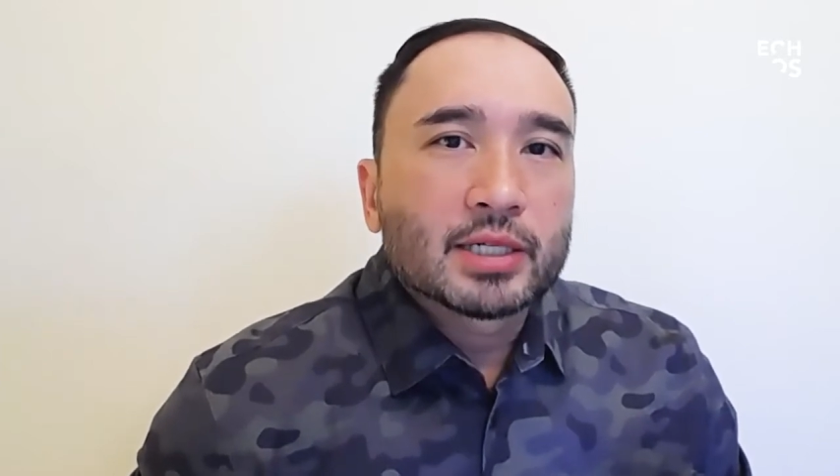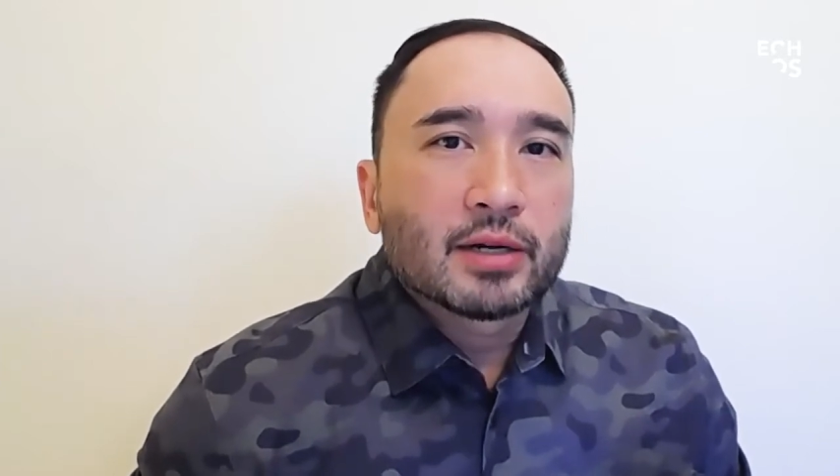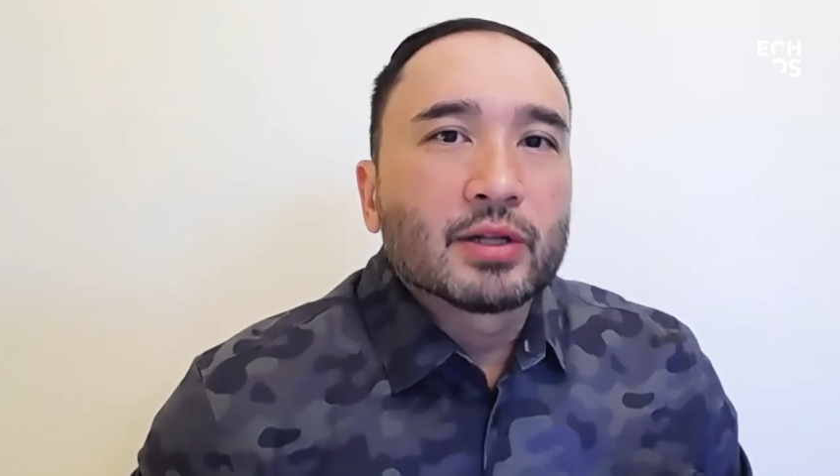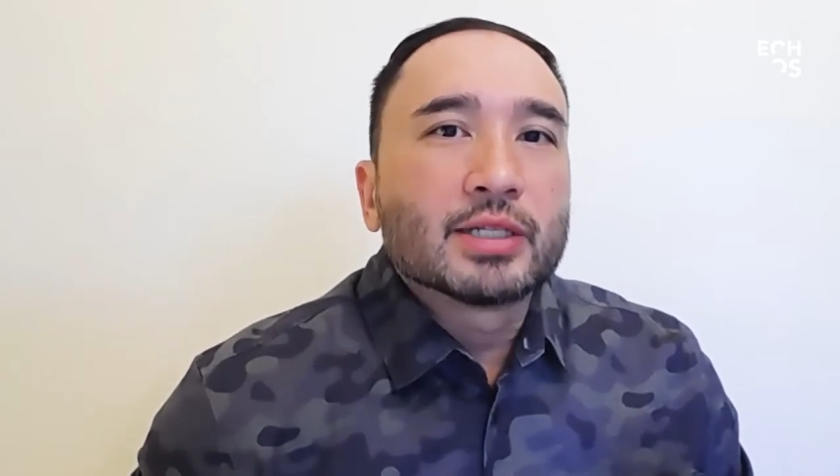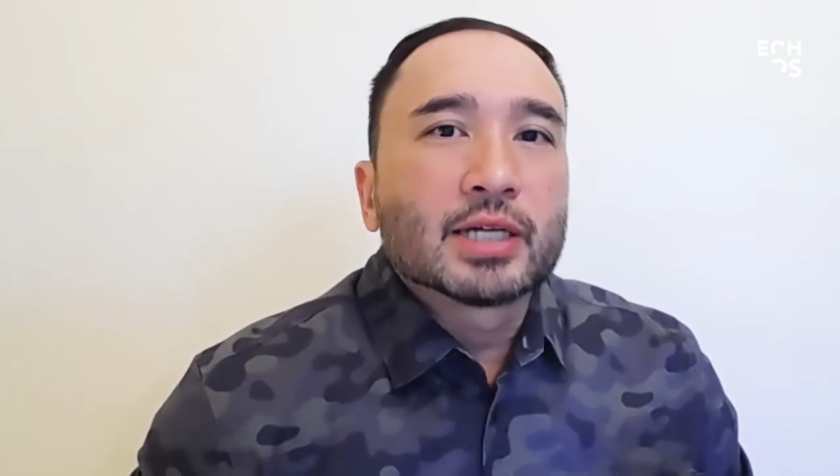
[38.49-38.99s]
of
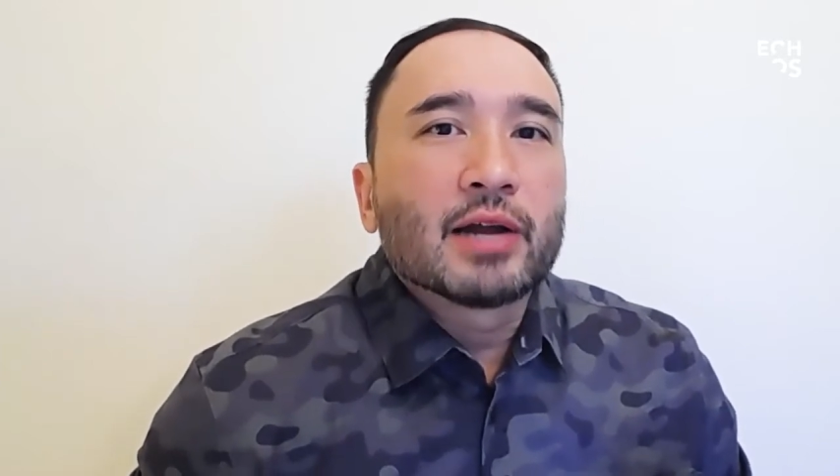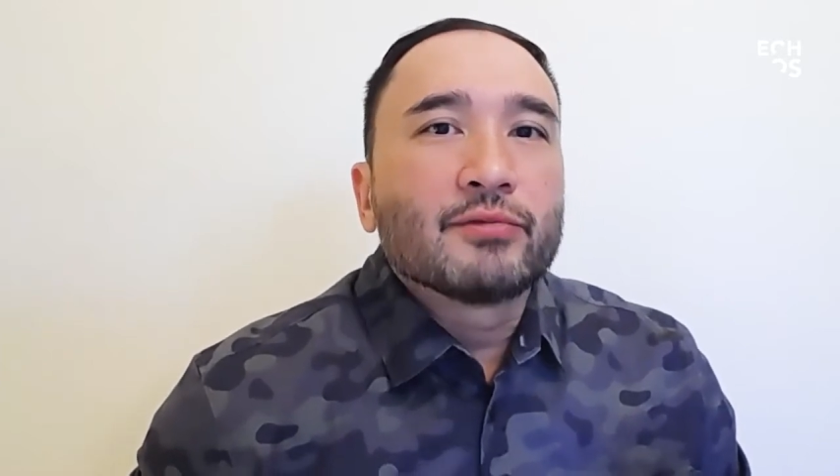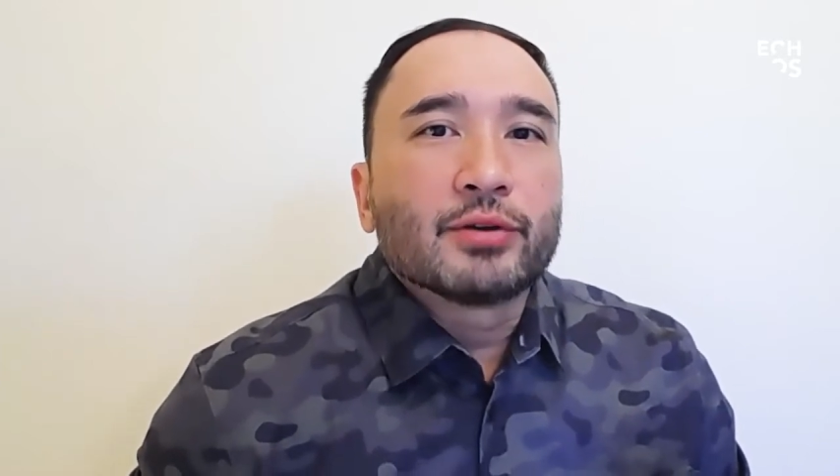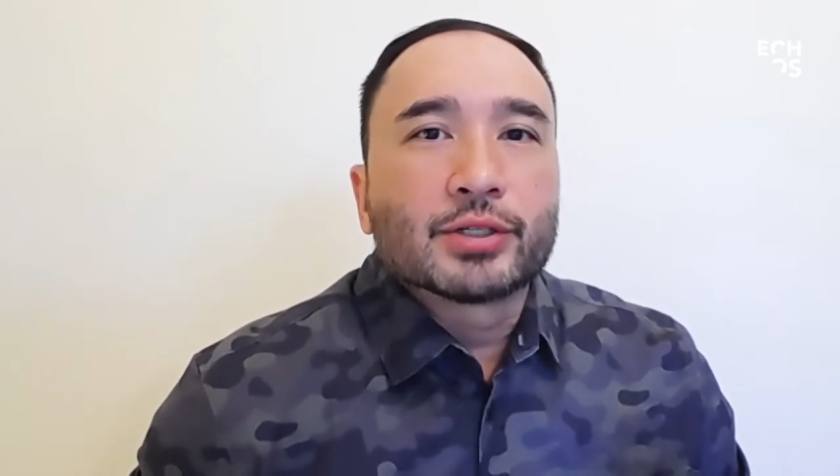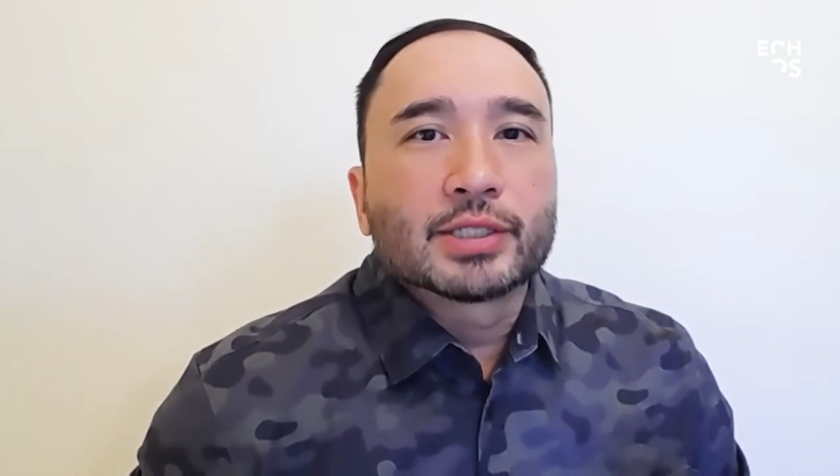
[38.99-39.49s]
the Design
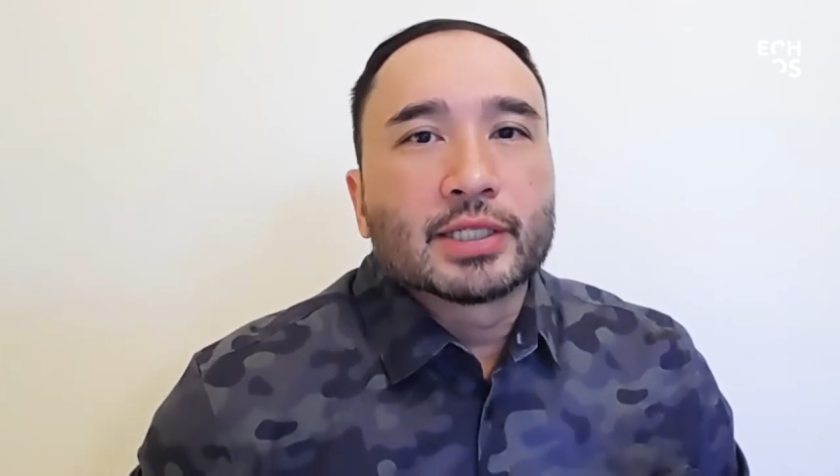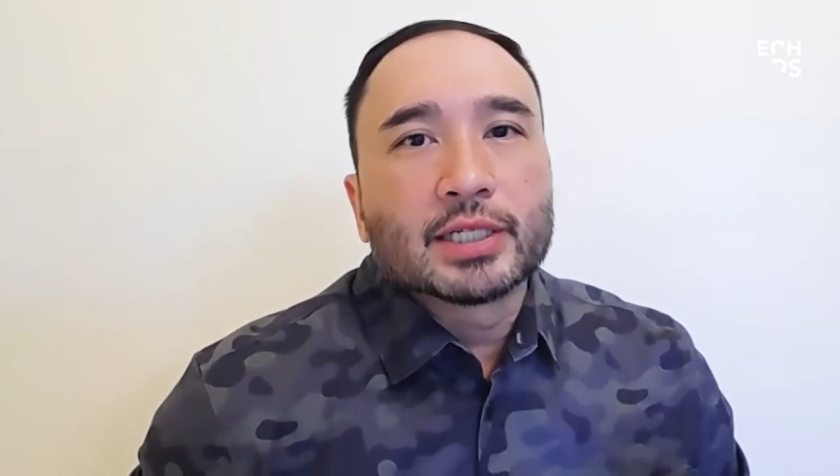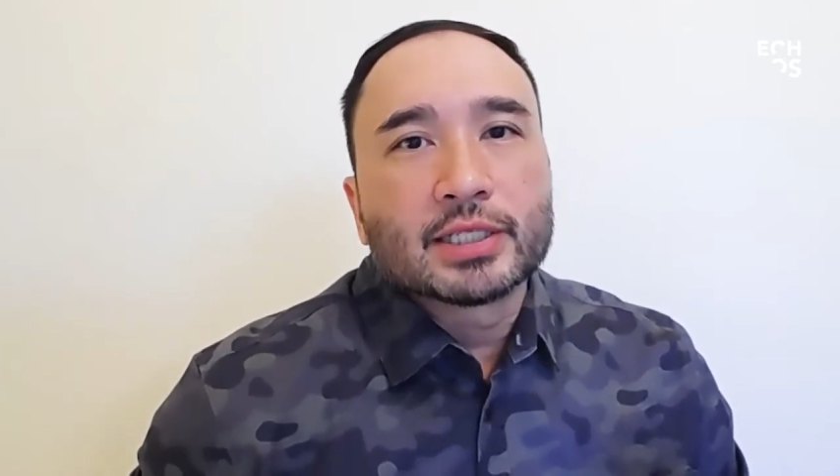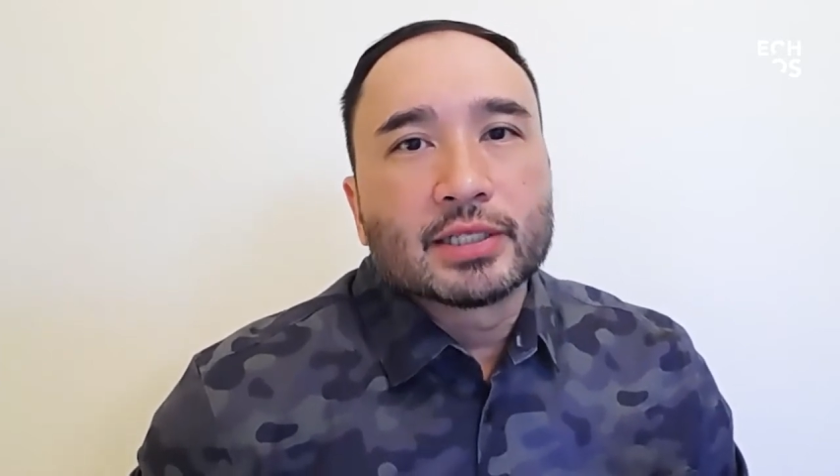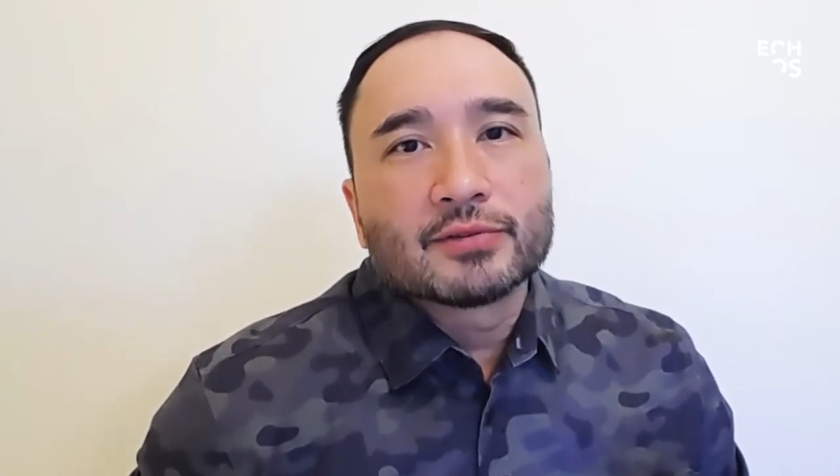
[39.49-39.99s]
Futures
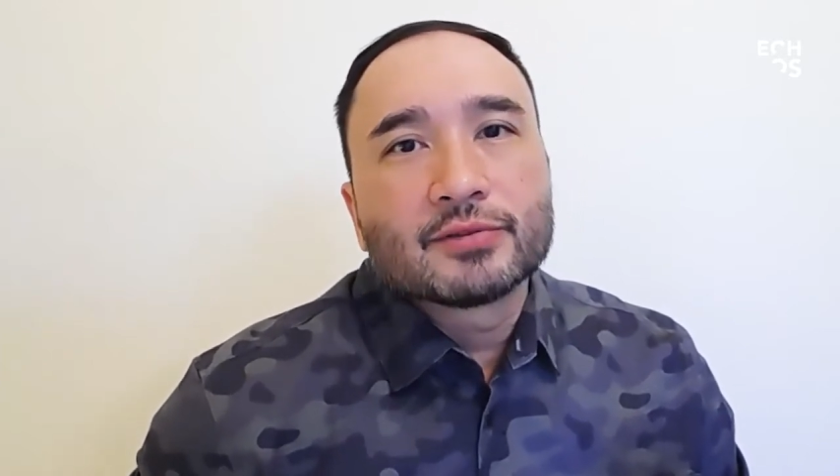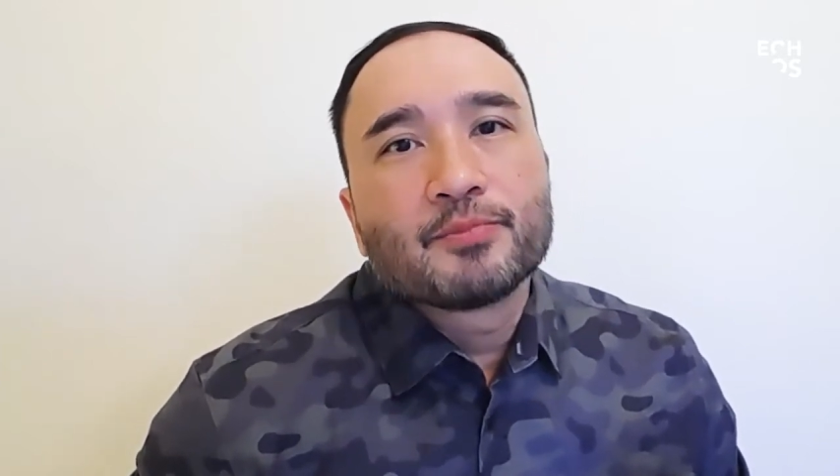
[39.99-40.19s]
Initiative.